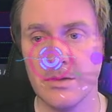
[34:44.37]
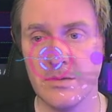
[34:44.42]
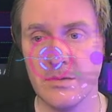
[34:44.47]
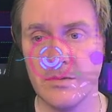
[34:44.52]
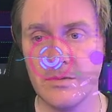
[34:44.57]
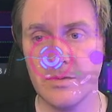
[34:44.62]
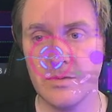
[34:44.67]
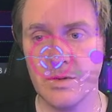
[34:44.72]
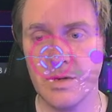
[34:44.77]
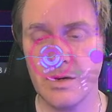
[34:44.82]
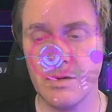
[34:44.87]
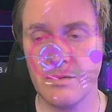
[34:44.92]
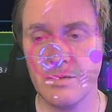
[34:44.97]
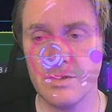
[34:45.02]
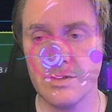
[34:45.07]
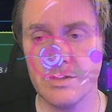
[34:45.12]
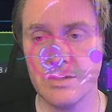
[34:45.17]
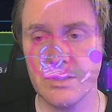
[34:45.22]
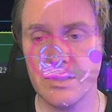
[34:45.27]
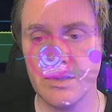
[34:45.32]
4 hour
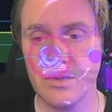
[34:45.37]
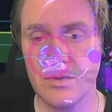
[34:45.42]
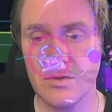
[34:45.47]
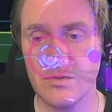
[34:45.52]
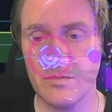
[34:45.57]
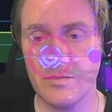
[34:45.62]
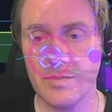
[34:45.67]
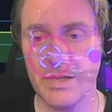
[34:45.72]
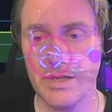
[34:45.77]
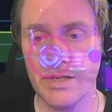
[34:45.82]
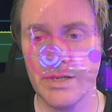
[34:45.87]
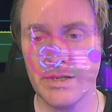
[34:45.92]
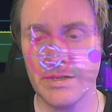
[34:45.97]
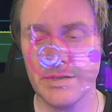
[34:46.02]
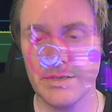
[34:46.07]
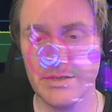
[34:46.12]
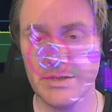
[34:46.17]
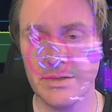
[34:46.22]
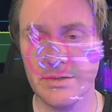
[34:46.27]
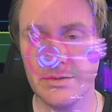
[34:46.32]
is low, but it
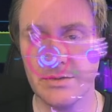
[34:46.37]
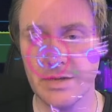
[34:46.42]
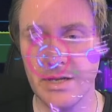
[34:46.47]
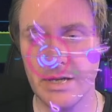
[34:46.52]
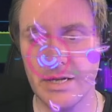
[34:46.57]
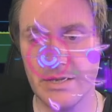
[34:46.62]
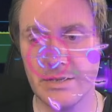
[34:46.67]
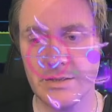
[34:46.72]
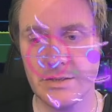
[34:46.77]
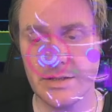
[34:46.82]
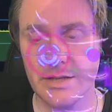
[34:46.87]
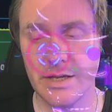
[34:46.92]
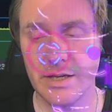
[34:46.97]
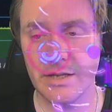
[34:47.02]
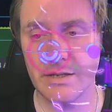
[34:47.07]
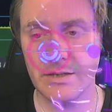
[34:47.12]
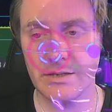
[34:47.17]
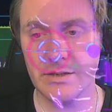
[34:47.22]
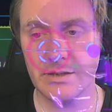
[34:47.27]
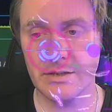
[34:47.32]
still has that